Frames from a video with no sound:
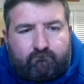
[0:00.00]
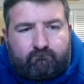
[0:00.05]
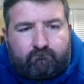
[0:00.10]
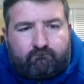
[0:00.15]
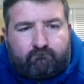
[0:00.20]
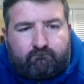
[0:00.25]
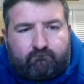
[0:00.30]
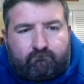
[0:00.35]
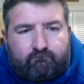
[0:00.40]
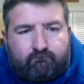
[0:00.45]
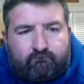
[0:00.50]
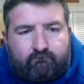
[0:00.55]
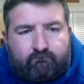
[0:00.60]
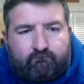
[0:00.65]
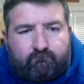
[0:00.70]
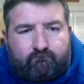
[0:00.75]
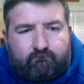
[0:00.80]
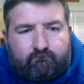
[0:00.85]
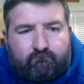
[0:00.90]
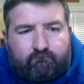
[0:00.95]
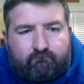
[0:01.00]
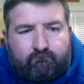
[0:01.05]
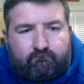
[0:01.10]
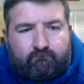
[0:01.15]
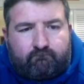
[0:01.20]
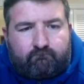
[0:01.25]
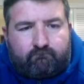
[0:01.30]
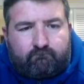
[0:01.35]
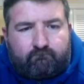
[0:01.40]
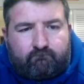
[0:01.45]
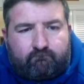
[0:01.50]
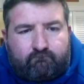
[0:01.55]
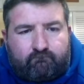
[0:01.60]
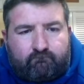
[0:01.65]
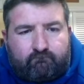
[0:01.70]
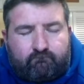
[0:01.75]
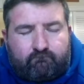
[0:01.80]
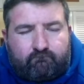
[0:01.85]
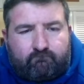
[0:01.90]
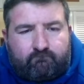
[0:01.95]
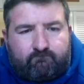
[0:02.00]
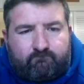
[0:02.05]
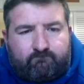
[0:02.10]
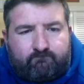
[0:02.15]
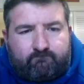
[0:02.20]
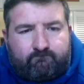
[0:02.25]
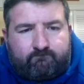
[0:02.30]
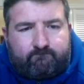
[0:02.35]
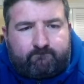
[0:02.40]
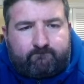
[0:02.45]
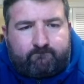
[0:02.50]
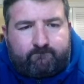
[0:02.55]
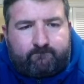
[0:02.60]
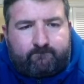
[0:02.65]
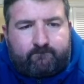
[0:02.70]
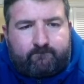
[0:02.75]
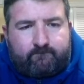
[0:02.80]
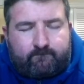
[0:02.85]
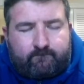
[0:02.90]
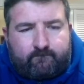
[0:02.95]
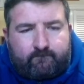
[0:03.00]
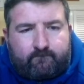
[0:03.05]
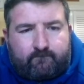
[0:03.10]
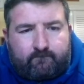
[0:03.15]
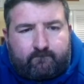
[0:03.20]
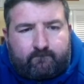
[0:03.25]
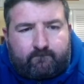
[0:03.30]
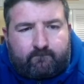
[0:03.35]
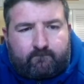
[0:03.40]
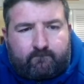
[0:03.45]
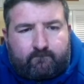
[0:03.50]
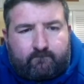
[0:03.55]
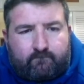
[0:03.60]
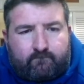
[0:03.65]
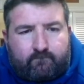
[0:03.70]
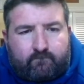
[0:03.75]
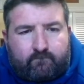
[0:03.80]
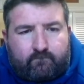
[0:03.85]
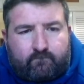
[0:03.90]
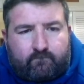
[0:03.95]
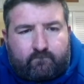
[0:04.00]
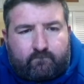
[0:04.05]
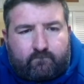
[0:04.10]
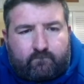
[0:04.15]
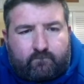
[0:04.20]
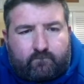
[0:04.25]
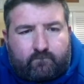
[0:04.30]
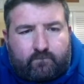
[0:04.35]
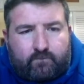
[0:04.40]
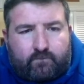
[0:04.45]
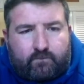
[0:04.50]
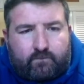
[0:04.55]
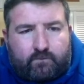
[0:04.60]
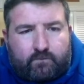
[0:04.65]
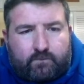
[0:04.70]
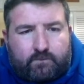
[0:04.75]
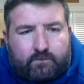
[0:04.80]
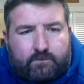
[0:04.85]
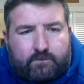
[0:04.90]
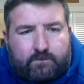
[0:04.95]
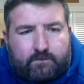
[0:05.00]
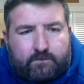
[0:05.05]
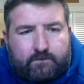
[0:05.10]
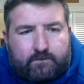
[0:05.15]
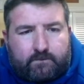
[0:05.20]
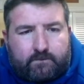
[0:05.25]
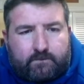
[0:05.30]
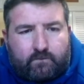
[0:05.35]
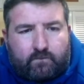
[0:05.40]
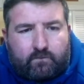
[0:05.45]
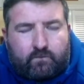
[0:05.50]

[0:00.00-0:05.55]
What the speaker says: The person shown says nothing.